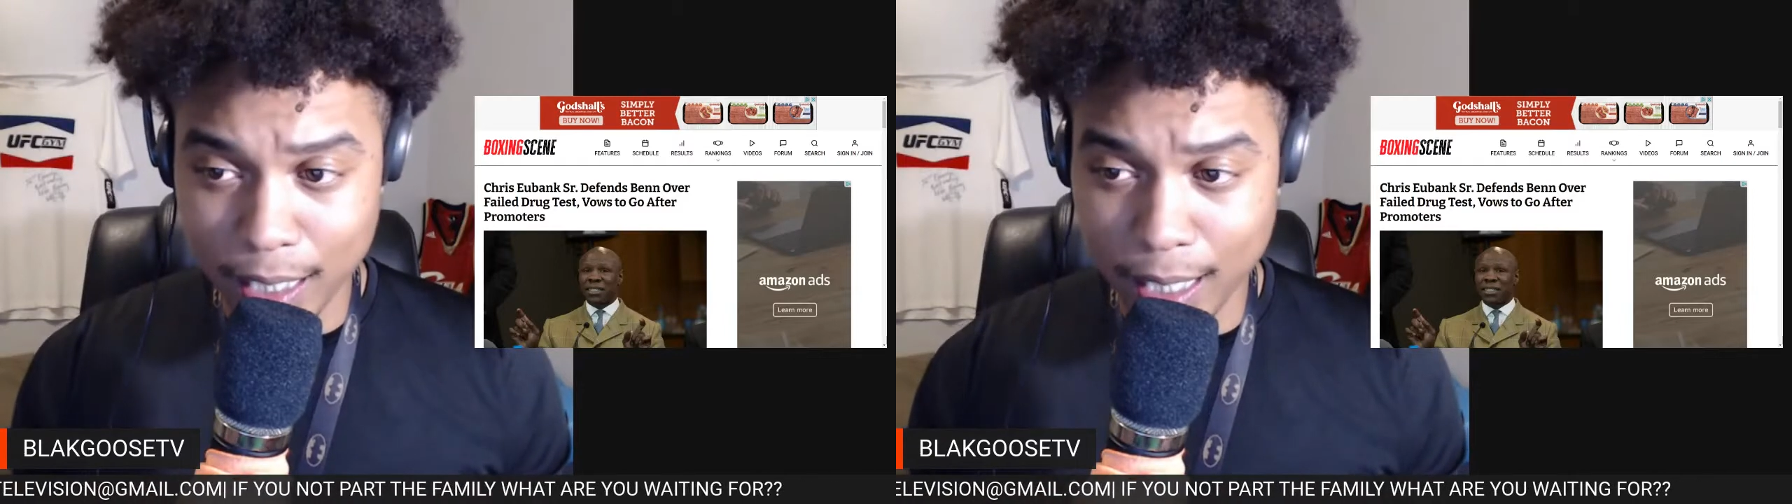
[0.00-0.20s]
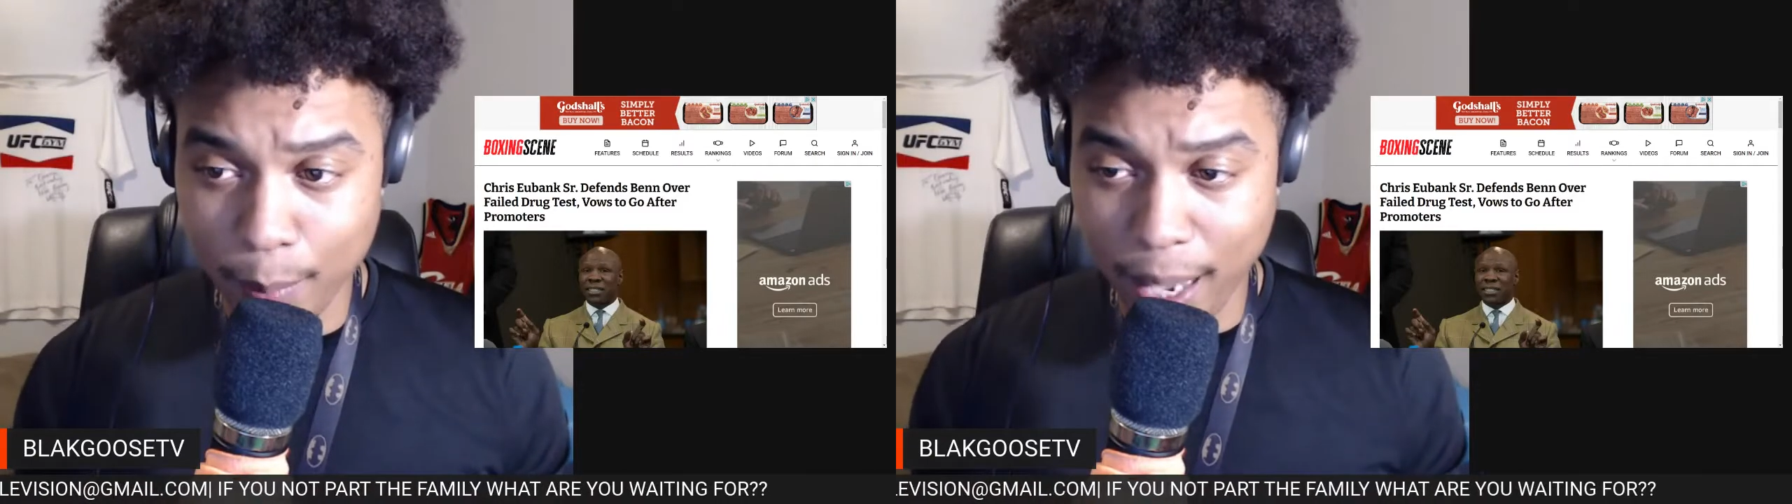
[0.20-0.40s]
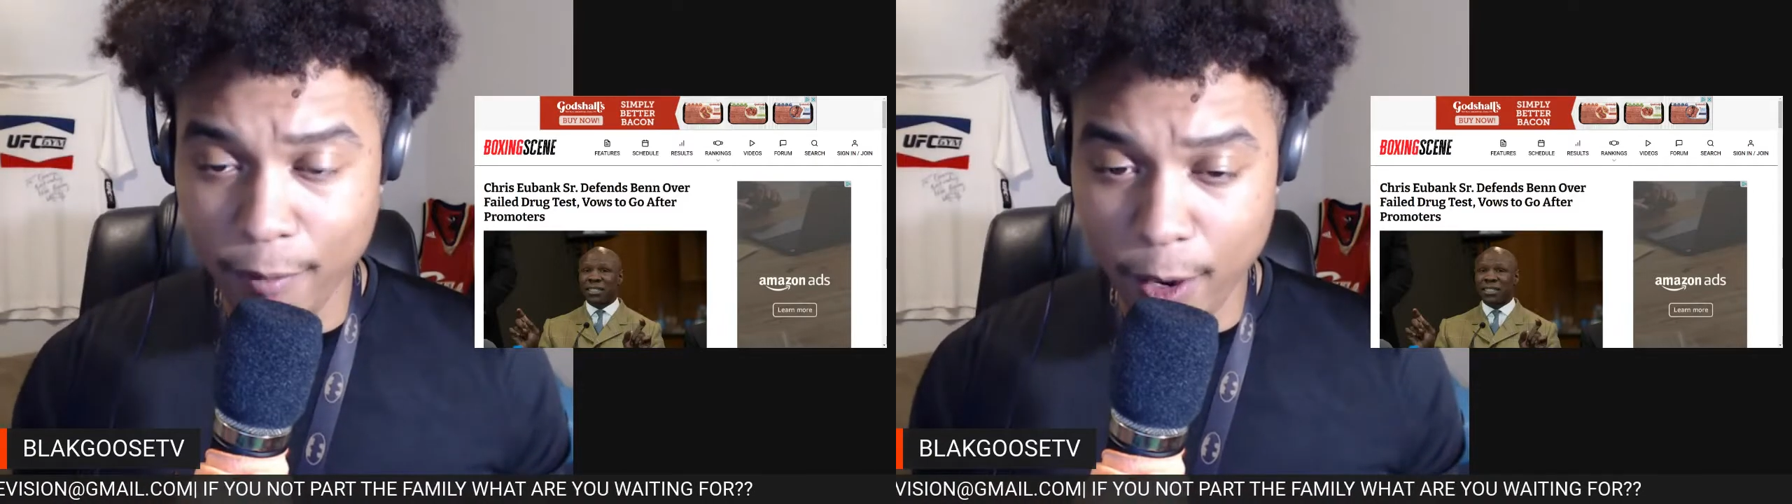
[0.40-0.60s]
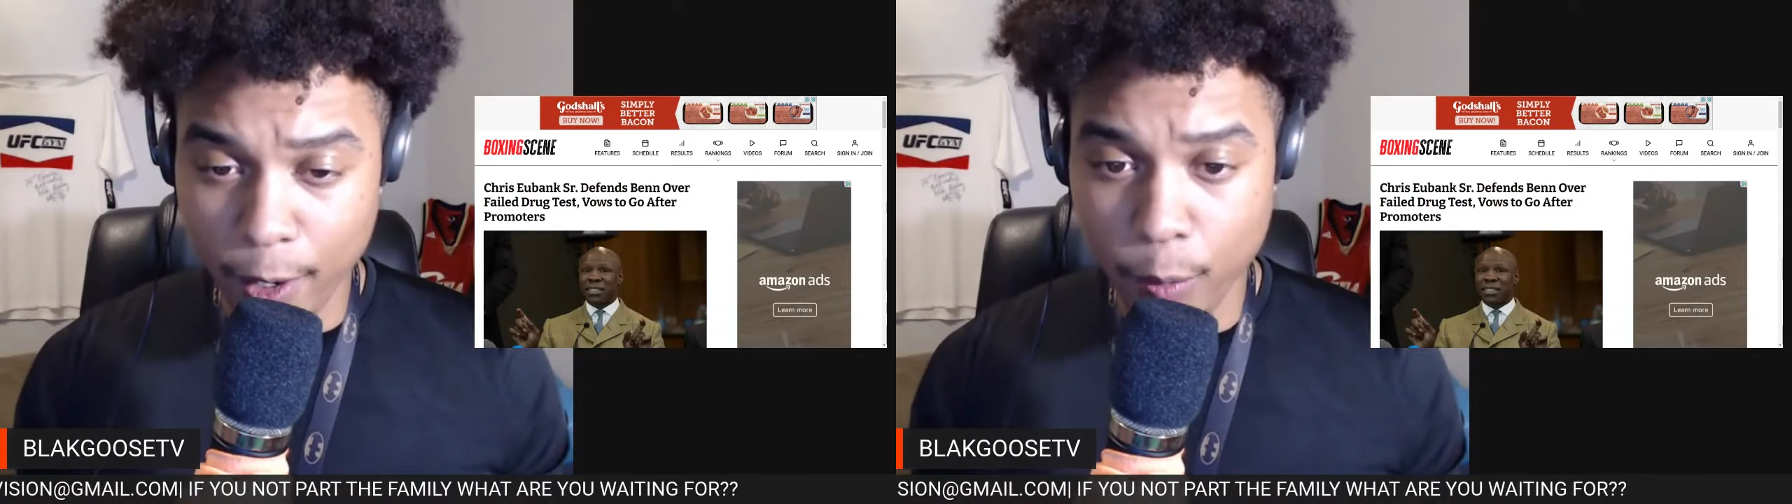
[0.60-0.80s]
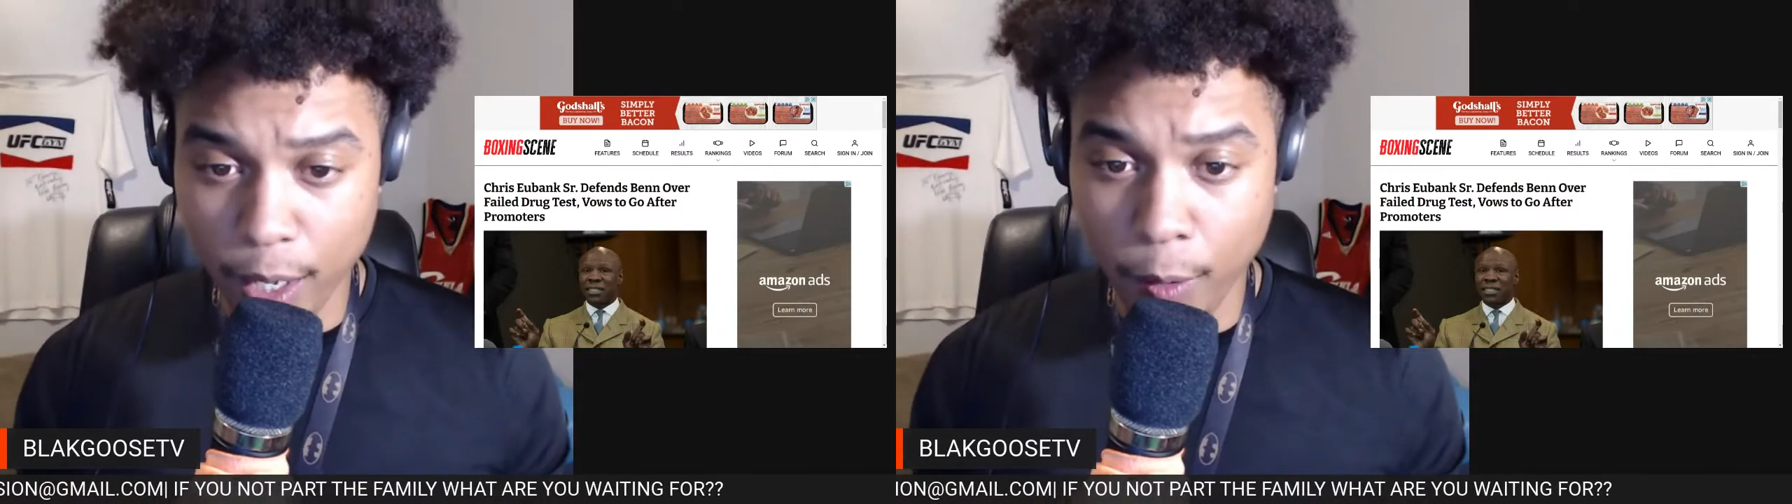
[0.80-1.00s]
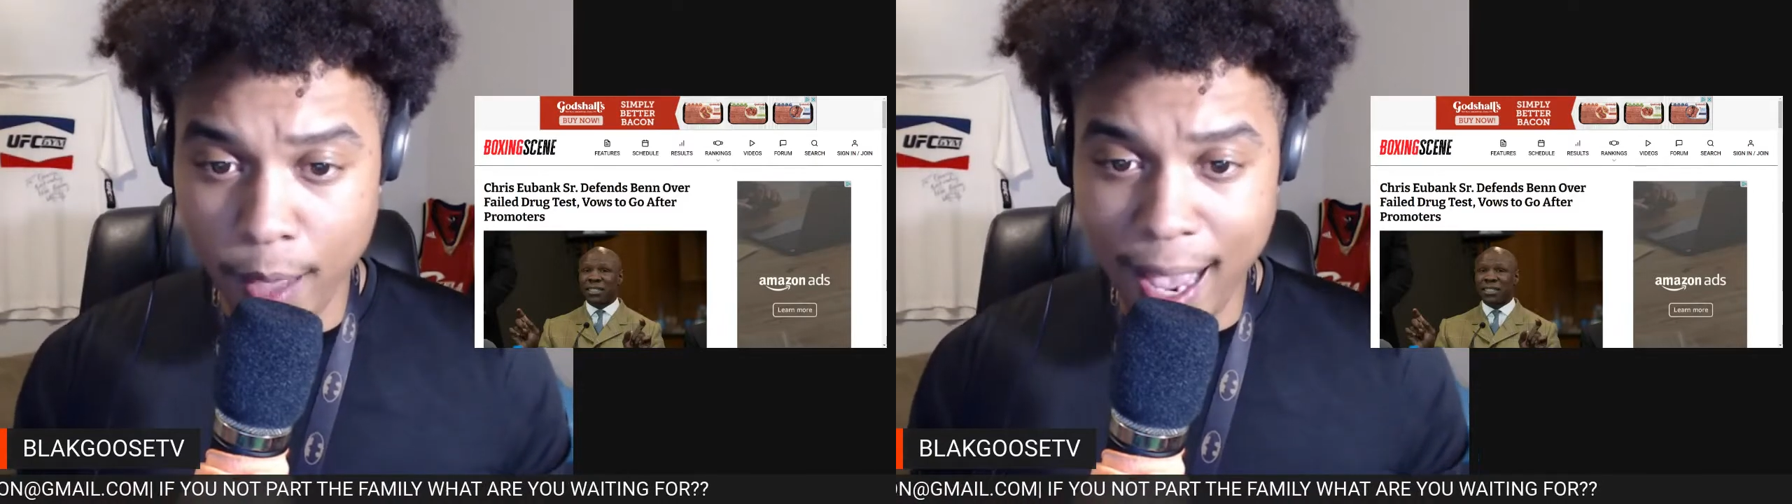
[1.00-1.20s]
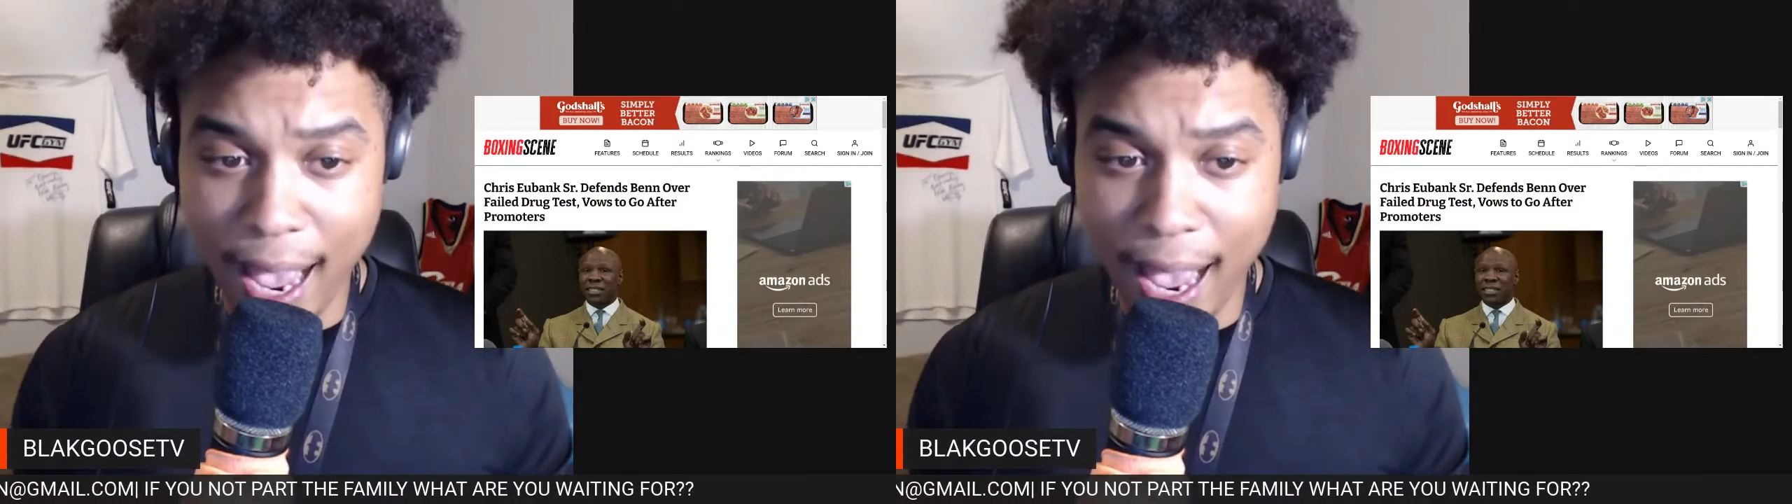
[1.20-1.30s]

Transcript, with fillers: He may very well